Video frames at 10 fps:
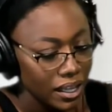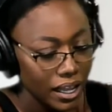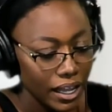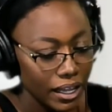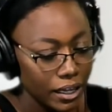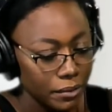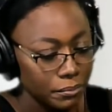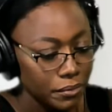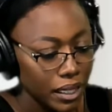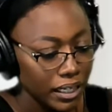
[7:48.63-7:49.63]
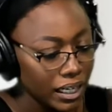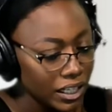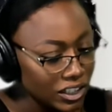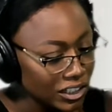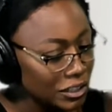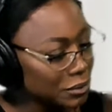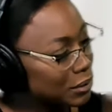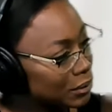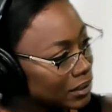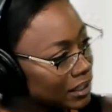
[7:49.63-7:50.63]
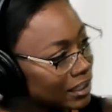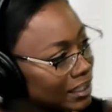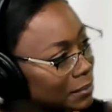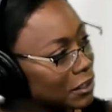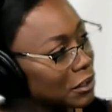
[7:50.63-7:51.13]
Occasionally, you do still exhibit